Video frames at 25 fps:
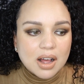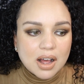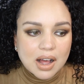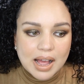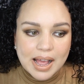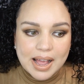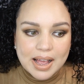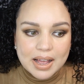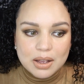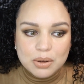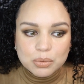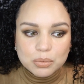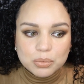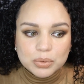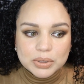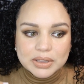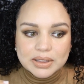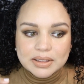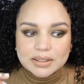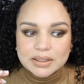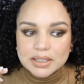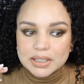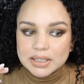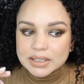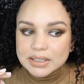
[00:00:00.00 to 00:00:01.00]
And
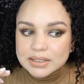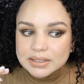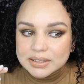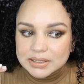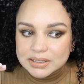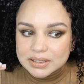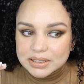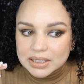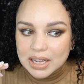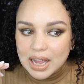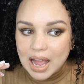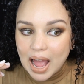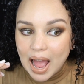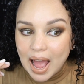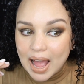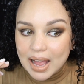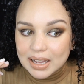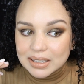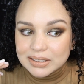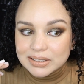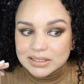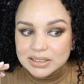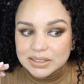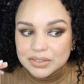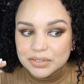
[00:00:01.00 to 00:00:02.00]
with this, I
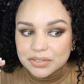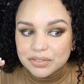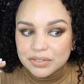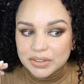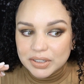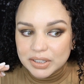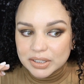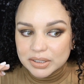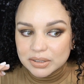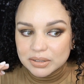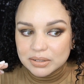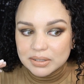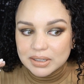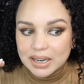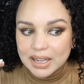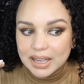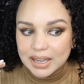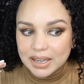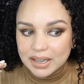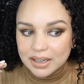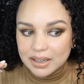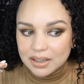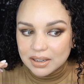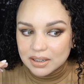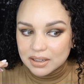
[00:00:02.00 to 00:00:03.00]
just feel
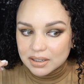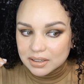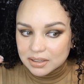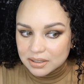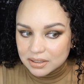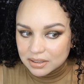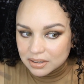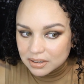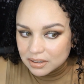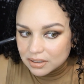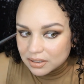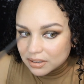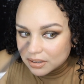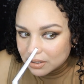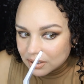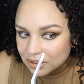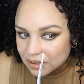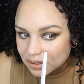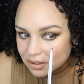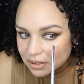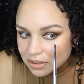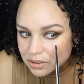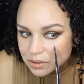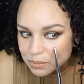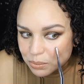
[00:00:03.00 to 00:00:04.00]
like
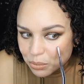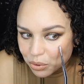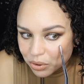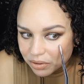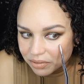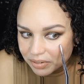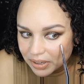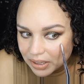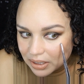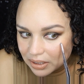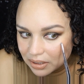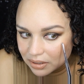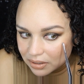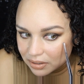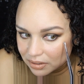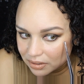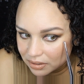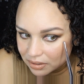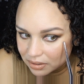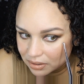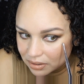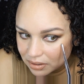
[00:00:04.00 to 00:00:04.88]
there's more right here.